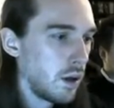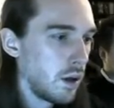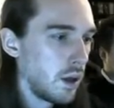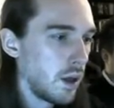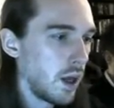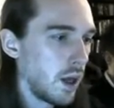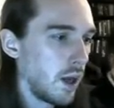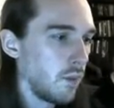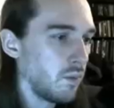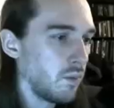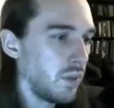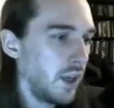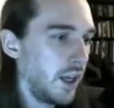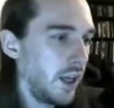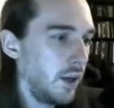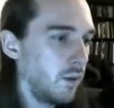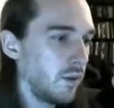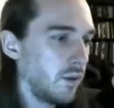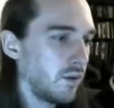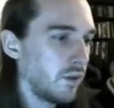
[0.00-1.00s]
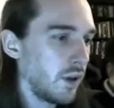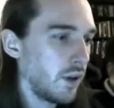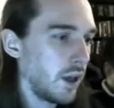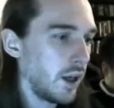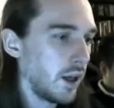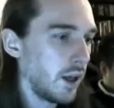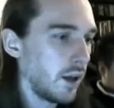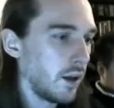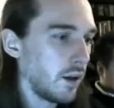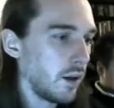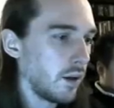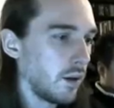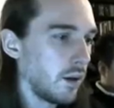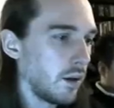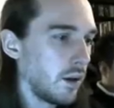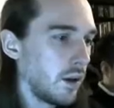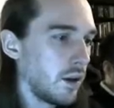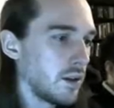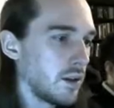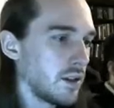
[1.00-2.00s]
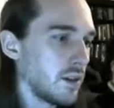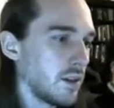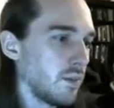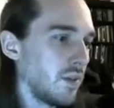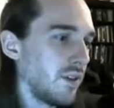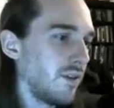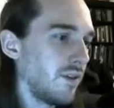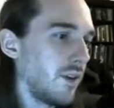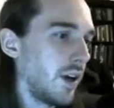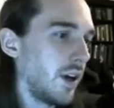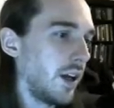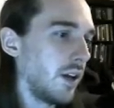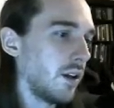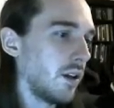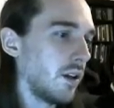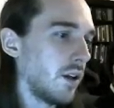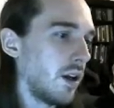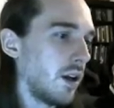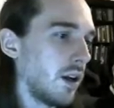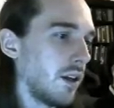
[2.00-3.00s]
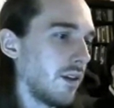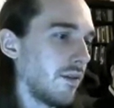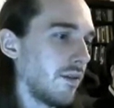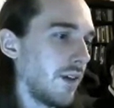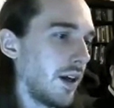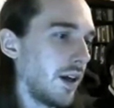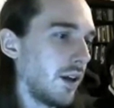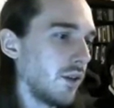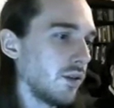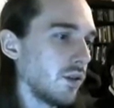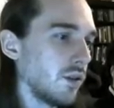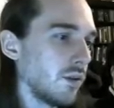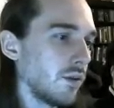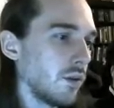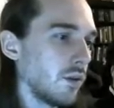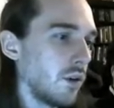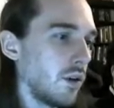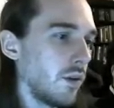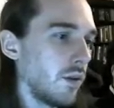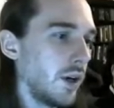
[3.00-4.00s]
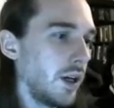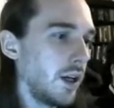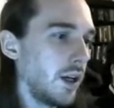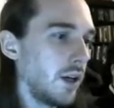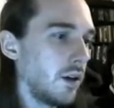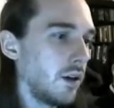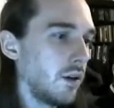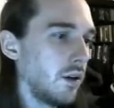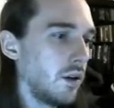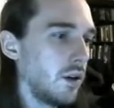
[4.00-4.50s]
I'm playing with simplifying a lot of the values overall right now.